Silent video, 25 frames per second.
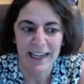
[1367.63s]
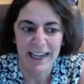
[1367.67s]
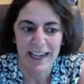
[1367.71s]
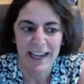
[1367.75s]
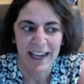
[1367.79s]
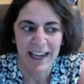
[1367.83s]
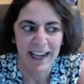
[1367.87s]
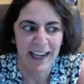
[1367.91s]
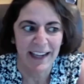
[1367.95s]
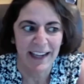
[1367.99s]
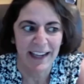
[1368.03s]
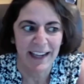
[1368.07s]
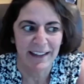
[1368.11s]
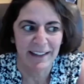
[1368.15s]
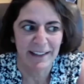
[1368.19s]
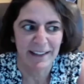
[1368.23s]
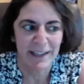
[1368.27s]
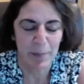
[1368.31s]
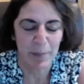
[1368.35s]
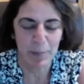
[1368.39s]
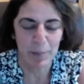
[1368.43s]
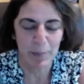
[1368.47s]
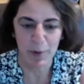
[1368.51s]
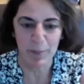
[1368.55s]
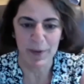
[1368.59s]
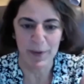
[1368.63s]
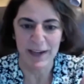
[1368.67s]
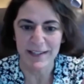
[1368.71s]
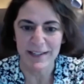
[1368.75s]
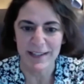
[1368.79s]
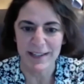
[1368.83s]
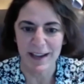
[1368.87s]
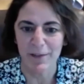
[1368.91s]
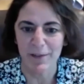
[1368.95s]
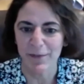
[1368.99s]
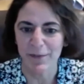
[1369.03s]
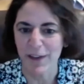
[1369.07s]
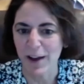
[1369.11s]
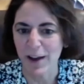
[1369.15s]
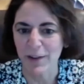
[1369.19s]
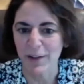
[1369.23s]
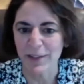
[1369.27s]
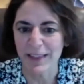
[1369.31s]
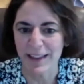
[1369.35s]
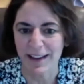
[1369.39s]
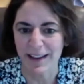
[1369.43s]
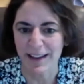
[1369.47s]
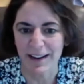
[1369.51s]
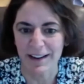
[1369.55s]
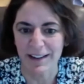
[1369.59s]
And I put myself
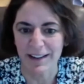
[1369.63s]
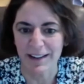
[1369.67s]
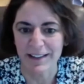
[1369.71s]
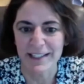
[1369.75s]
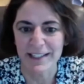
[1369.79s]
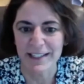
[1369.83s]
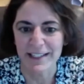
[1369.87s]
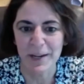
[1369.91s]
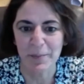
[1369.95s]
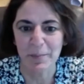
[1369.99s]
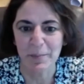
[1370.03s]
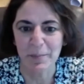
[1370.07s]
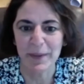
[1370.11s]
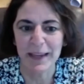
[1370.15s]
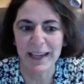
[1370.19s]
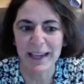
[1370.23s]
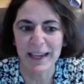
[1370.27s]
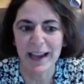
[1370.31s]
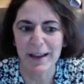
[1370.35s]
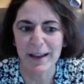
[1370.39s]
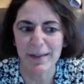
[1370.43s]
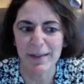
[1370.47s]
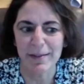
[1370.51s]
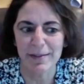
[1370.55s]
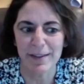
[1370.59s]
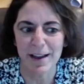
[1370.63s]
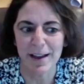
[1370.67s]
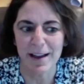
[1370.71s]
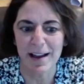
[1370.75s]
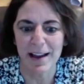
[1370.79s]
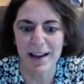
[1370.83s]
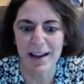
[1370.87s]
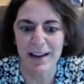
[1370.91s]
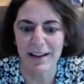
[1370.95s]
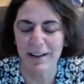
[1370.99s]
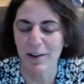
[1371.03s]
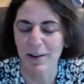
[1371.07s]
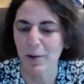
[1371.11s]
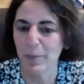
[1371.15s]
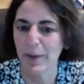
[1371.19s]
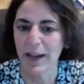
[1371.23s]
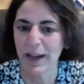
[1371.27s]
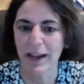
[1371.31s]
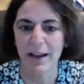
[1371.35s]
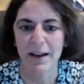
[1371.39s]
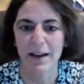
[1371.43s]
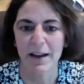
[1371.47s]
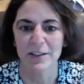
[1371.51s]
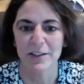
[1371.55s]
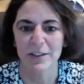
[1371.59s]
out there. To me, I thought, oh my
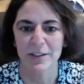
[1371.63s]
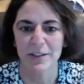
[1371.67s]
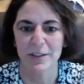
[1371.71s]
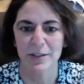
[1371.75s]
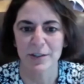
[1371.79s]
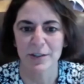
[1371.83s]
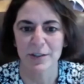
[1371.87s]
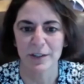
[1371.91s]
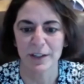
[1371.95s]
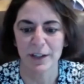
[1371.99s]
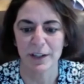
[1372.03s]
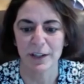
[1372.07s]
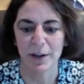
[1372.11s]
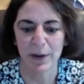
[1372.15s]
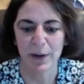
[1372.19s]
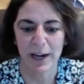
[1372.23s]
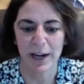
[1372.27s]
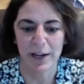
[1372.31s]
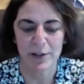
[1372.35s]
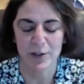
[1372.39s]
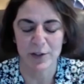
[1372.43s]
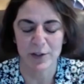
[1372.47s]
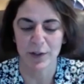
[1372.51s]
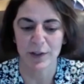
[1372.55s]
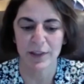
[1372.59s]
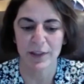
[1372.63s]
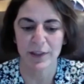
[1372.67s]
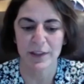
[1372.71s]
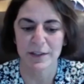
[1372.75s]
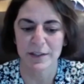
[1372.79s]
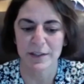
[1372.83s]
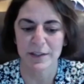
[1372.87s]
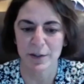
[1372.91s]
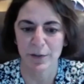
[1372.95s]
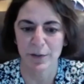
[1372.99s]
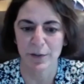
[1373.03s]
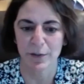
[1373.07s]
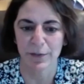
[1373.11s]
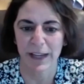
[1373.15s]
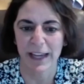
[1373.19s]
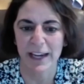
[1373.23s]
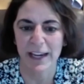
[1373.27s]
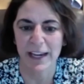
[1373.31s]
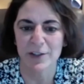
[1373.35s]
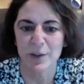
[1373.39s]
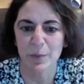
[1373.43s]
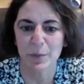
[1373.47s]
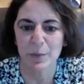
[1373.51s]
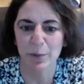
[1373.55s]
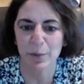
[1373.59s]
gosh, when I took this
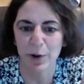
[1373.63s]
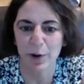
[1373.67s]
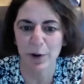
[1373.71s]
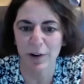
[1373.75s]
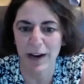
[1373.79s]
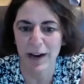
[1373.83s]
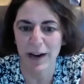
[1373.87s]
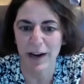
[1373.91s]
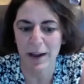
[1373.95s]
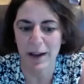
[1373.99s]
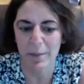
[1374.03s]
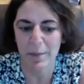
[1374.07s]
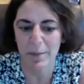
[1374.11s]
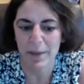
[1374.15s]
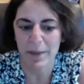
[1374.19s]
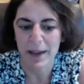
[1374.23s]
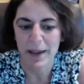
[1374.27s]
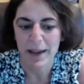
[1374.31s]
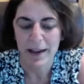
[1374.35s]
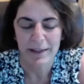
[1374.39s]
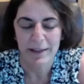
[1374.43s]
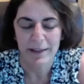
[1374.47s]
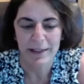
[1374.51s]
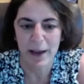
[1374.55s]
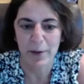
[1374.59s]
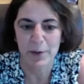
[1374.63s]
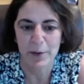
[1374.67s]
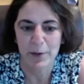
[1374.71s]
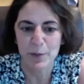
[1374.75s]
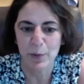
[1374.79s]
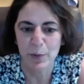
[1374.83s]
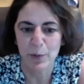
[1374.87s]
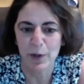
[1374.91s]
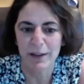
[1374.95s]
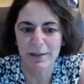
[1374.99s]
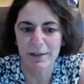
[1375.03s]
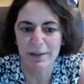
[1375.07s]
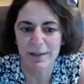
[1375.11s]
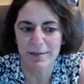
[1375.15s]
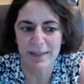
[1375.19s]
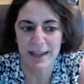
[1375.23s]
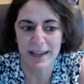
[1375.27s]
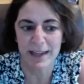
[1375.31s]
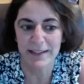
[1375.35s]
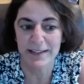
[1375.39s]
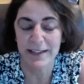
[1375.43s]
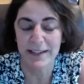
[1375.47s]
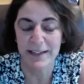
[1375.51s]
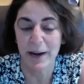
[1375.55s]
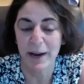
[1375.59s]
certification program, that was one of the
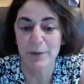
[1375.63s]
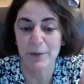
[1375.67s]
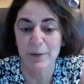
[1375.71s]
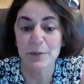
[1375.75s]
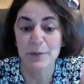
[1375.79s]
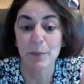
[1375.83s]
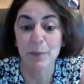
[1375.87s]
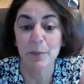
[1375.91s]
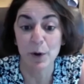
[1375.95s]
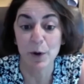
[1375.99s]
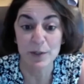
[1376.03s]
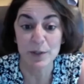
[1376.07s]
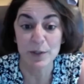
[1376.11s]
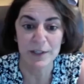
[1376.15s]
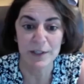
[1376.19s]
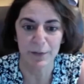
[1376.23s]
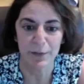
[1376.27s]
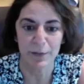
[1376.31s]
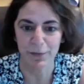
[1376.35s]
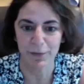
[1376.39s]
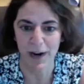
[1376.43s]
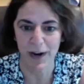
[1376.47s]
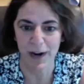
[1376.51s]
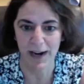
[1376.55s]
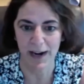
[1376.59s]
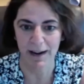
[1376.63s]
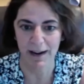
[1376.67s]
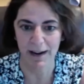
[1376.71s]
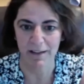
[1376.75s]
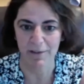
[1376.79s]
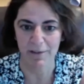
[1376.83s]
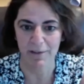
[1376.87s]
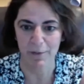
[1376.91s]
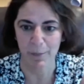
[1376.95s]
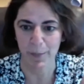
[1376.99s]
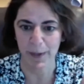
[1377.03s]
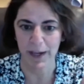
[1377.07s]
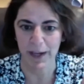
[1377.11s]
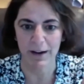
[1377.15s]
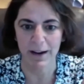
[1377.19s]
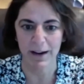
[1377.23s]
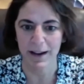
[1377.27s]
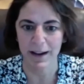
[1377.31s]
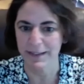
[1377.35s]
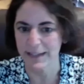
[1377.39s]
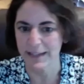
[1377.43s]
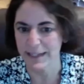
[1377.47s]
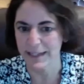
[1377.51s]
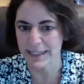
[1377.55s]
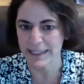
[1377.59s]
things that I was most afraid of, being
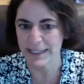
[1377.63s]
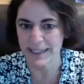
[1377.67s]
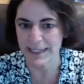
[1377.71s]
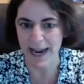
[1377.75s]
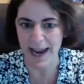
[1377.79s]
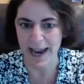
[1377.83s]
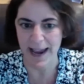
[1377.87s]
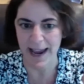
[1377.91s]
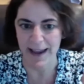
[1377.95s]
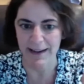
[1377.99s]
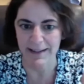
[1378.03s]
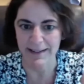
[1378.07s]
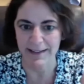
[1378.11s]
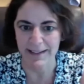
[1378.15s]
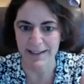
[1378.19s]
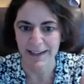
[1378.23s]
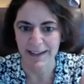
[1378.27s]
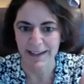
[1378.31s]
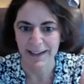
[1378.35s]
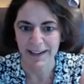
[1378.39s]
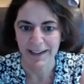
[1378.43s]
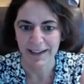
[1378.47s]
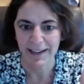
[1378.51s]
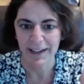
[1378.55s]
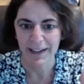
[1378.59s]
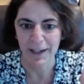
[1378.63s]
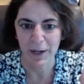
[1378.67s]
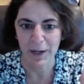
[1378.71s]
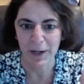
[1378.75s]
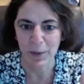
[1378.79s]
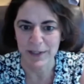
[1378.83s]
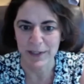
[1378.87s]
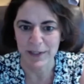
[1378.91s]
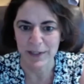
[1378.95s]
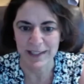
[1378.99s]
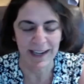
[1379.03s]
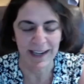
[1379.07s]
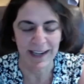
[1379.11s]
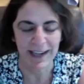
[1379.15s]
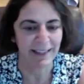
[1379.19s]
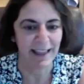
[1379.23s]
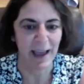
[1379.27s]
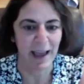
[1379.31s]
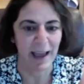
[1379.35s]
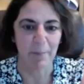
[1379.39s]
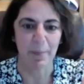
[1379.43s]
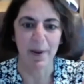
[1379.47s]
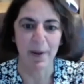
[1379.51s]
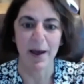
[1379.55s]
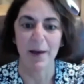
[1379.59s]
on the stand. It's like
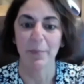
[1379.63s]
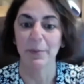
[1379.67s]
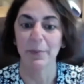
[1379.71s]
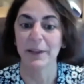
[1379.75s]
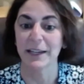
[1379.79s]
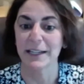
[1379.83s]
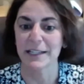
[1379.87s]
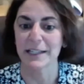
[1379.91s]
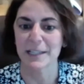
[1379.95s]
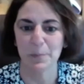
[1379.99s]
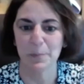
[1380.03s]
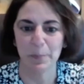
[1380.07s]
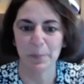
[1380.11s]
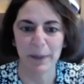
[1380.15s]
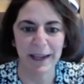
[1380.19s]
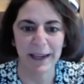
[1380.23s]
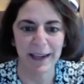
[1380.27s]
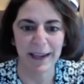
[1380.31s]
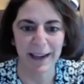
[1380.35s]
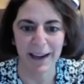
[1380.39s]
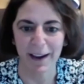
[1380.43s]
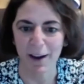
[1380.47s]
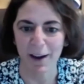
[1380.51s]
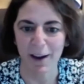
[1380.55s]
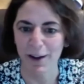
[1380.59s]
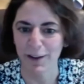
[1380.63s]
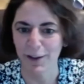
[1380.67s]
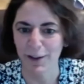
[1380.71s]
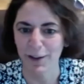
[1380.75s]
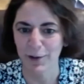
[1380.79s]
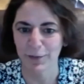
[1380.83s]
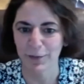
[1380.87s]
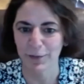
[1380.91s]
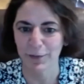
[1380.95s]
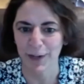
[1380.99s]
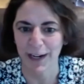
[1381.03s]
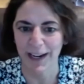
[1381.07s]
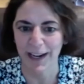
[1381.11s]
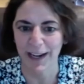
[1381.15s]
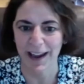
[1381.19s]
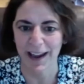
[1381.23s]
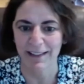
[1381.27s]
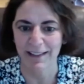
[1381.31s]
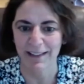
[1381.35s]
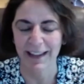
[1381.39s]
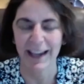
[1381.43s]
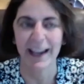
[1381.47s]
that public speaking all over again.